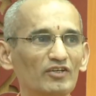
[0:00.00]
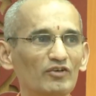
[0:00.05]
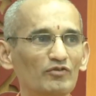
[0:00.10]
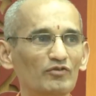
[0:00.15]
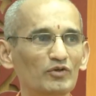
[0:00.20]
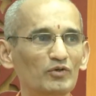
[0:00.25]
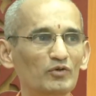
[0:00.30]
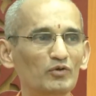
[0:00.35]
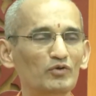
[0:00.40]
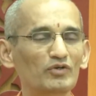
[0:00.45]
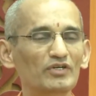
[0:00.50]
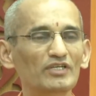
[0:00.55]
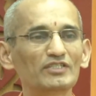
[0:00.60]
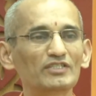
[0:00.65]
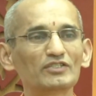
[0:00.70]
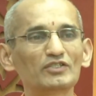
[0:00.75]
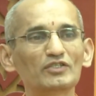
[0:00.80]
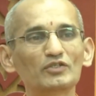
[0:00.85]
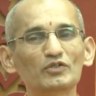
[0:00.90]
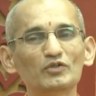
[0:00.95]
if you don't
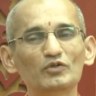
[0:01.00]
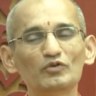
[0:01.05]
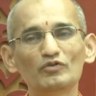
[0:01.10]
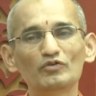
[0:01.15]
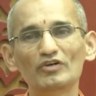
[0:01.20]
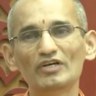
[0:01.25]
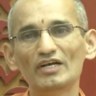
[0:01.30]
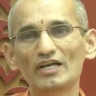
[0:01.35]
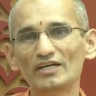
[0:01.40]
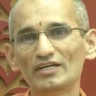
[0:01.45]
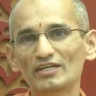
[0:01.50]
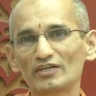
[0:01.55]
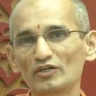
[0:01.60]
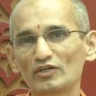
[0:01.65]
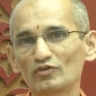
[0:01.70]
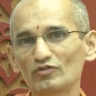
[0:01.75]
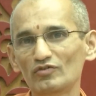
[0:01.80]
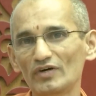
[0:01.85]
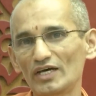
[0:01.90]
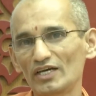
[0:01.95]
listen to you, we will enter
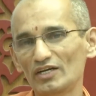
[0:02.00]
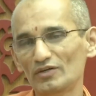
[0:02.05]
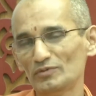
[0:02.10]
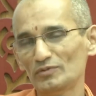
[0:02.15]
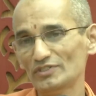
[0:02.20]
into fire.